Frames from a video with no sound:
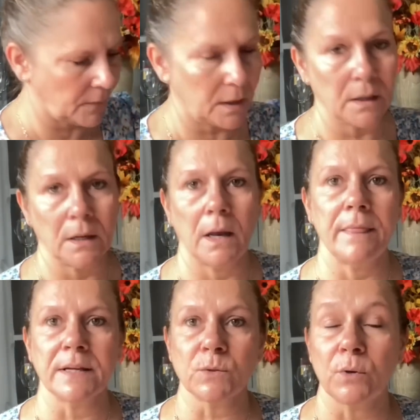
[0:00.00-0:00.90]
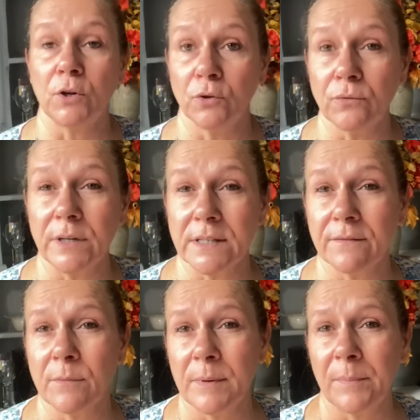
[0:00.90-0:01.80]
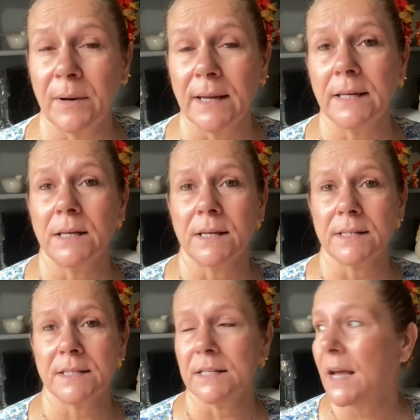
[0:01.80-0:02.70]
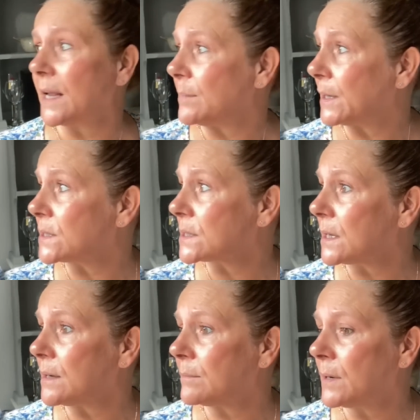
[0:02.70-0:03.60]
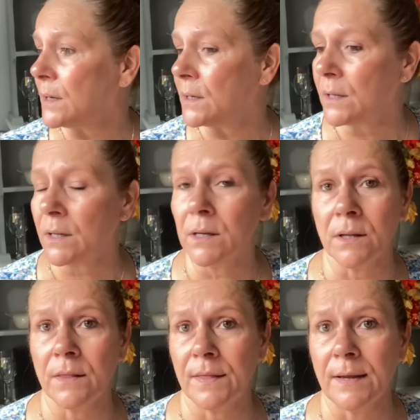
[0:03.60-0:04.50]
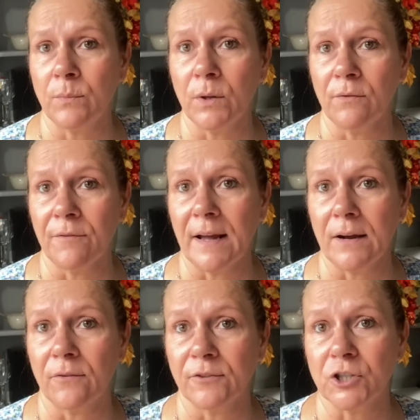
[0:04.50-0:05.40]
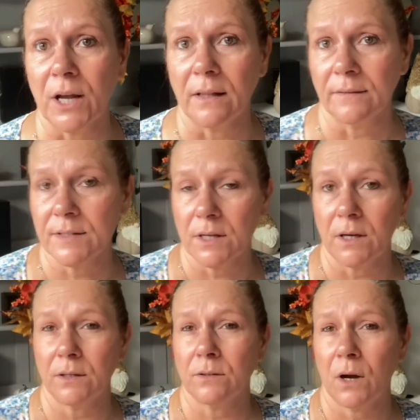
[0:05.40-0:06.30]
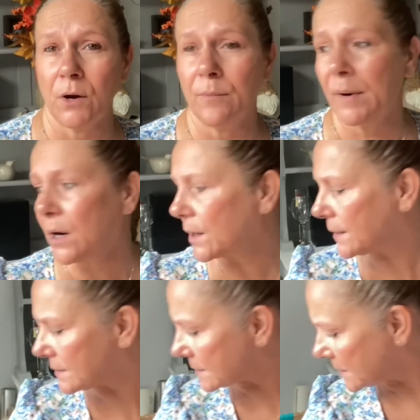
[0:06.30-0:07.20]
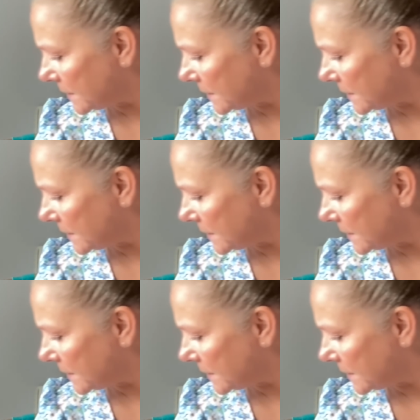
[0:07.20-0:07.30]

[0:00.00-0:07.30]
and that's another reason for me bringing you this today, because they will fly off the shelves at Home Bargains.